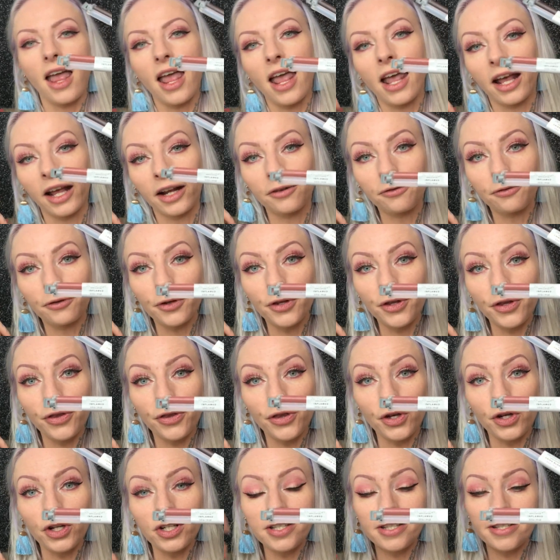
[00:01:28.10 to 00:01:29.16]
And for the
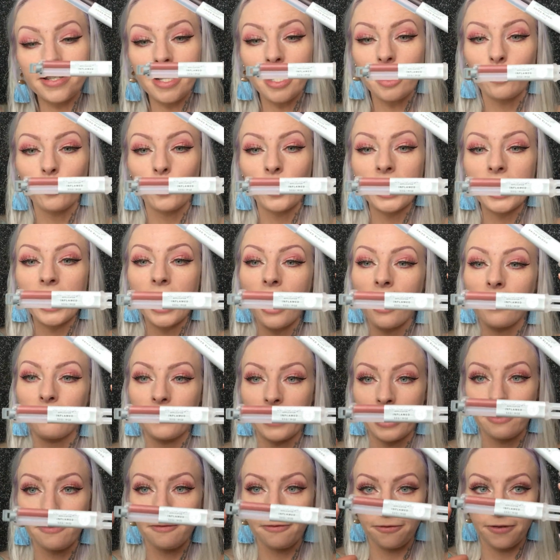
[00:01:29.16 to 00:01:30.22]
3rd set, we have
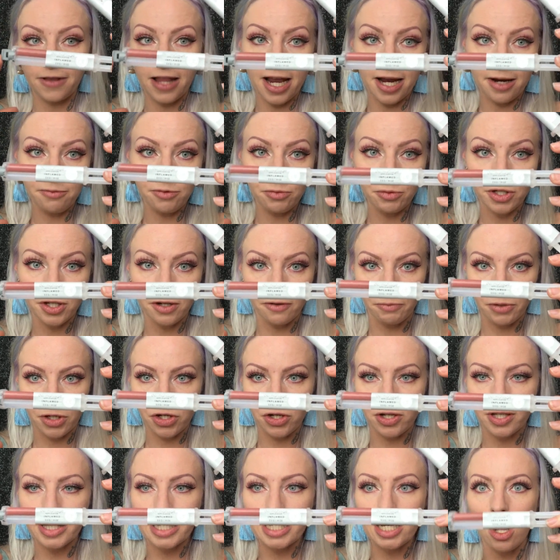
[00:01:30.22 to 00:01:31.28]
Inflamed, which I've been
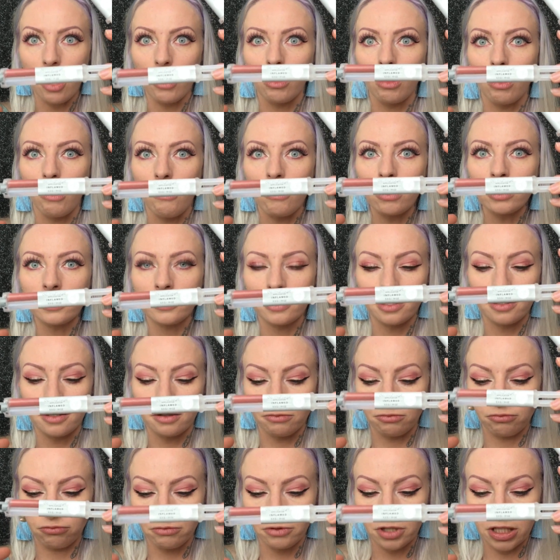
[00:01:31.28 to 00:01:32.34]
using a lot. It's a
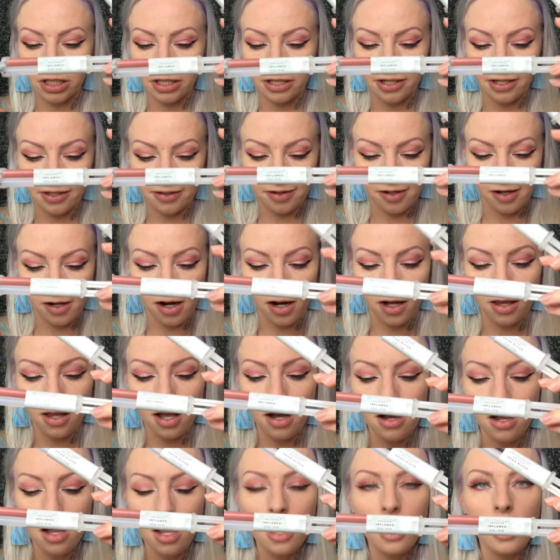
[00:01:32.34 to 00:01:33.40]
really decent
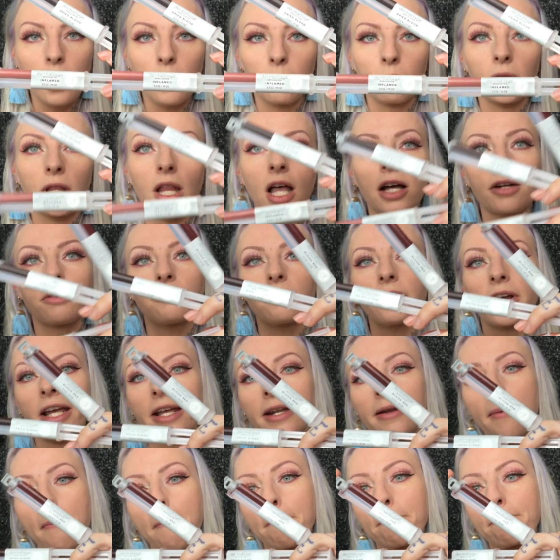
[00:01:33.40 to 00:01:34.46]
color. Blood
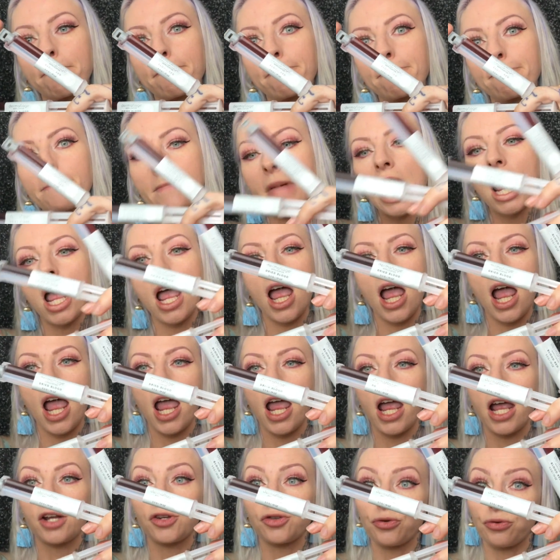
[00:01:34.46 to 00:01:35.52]
Red
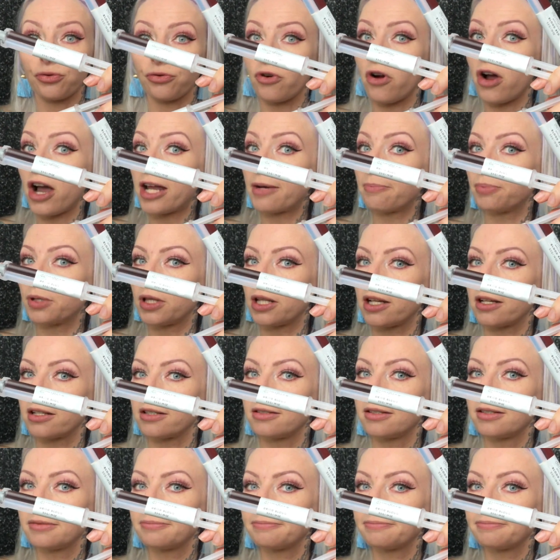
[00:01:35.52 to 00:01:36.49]
and Dried Blood.